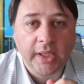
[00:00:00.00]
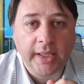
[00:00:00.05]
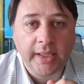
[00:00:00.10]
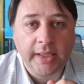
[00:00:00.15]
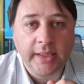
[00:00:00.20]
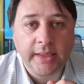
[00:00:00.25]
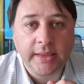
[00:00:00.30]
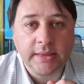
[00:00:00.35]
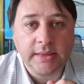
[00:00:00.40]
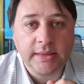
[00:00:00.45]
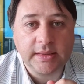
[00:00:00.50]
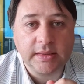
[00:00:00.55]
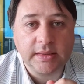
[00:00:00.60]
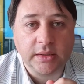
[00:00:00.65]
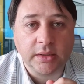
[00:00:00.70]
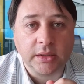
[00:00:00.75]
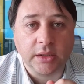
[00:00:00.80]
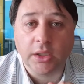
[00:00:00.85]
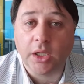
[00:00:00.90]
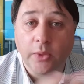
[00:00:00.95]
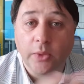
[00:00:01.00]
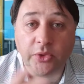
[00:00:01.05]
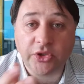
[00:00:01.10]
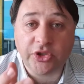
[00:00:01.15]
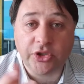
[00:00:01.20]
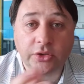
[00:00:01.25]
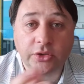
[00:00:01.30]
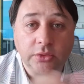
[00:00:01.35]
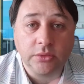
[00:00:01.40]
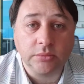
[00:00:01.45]
and I
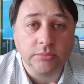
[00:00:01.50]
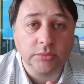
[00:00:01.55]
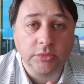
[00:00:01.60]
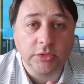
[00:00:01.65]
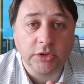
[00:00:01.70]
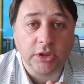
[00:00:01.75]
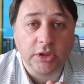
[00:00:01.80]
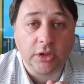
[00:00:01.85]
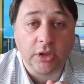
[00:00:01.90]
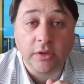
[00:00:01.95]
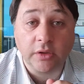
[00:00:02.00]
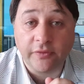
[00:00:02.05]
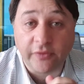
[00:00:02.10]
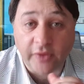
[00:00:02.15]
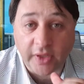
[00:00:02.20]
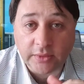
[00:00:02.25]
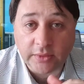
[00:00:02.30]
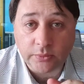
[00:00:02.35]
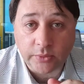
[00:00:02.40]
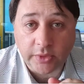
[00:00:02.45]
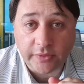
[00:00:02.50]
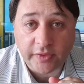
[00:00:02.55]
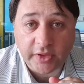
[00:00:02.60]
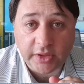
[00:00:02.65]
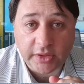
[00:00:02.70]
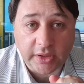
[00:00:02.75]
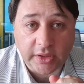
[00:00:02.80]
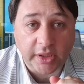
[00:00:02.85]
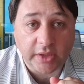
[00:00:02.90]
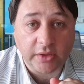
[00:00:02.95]
wish you a lot of fun with
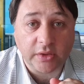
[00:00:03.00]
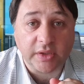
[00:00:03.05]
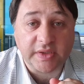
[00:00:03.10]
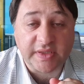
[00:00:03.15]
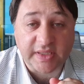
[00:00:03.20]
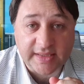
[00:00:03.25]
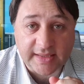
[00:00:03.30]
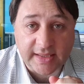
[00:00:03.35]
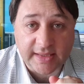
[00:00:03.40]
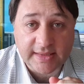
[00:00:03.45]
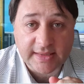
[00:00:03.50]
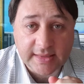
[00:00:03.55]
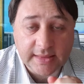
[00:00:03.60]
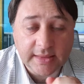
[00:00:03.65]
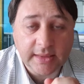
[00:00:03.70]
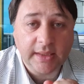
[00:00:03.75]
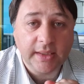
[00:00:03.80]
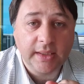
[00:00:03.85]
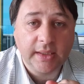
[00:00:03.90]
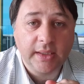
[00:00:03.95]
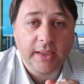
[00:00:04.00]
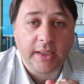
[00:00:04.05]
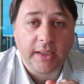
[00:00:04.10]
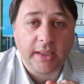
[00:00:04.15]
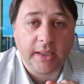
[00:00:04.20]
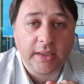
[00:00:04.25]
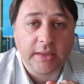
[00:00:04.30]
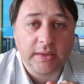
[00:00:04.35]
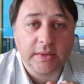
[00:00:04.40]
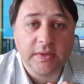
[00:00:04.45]
it and a success,
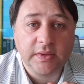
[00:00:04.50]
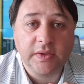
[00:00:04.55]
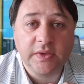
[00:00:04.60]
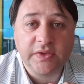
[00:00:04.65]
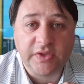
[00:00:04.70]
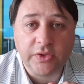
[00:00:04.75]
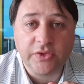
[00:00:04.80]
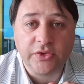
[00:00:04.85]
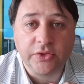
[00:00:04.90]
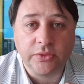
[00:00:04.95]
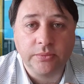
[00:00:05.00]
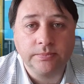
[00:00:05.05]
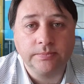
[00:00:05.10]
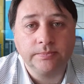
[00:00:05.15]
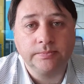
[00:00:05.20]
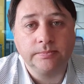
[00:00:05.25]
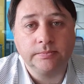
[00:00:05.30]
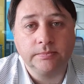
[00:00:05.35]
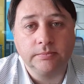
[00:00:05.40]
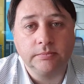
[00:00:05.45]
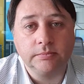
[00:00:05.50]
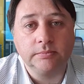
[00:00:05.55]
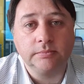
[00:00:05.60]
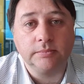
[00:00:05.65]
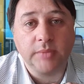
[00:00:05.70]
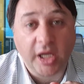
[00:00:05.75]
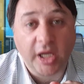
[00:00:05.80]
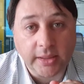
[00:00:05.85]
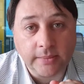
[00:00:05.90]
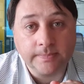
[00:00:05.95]
and see you soon.
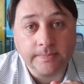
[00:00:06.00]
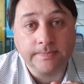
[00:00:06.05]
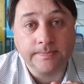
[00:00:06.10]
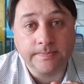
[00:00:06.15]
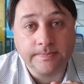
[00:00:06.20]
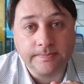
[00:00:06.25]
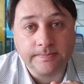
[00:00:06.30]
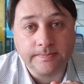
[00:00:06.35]
Bye.